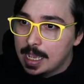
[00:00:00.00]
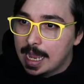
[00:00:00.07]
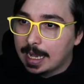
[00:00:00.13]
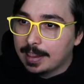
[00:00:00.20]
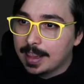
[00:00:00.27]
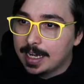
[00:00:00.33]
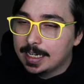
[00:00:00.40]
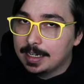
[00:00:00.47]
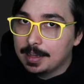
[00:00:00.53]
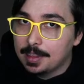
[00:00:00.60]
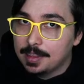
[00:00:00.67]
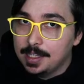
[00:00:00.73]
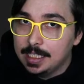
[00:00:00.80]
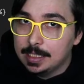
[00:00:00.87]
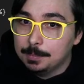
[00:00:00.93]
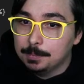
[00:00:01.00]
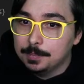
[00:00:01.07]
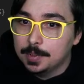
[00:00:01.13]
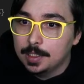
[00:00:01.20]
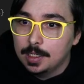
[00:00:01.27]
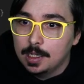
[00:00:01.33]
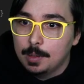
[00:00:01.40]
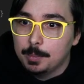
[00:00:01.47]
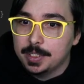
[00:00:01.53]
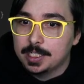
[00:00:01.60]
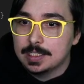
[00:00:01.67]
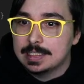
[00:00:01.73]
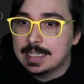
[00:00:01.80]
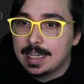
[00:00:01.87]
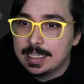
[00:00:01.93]
and then in theme,
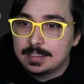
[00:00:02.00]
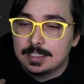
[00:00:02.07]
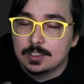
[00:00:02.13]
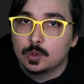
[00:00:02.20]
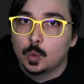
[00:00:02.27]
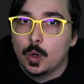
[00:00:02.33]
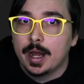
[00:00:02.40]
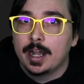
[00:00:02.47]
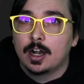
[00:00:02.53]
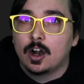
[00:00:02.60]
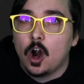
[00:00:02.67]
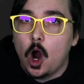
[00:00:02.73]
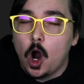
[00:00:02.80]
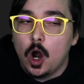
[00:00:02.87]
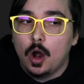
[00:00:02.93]
because this is where